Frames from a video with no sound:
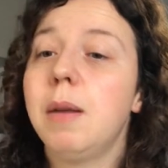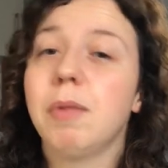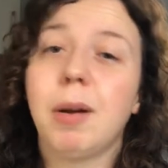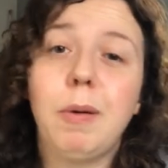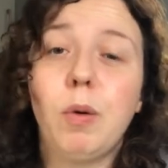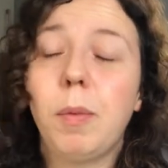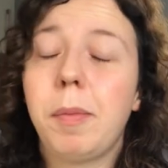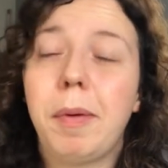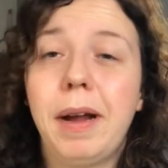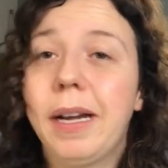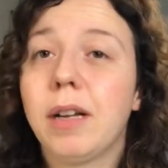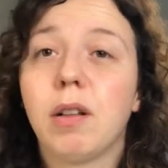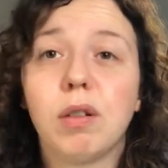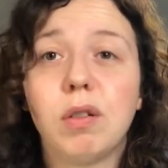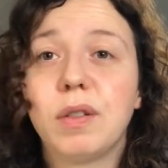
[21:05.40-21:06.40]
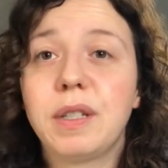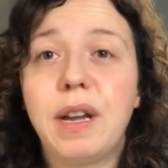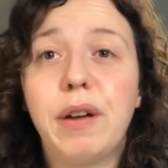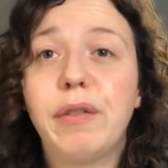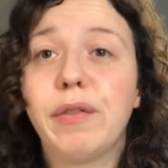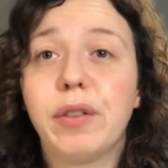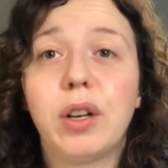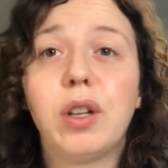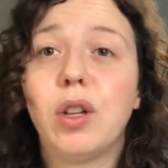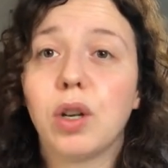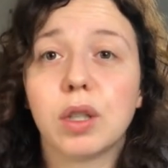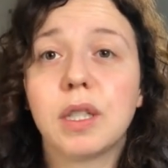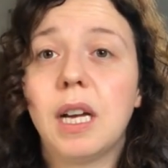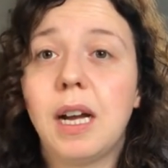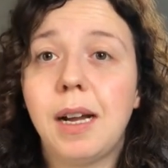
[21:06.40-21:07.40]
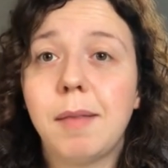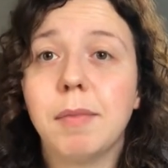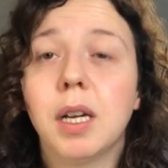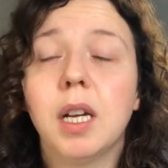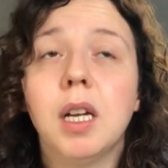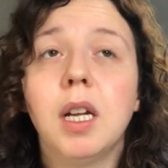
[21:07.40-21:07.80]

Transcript: probably won't be buying clothes now for a long time.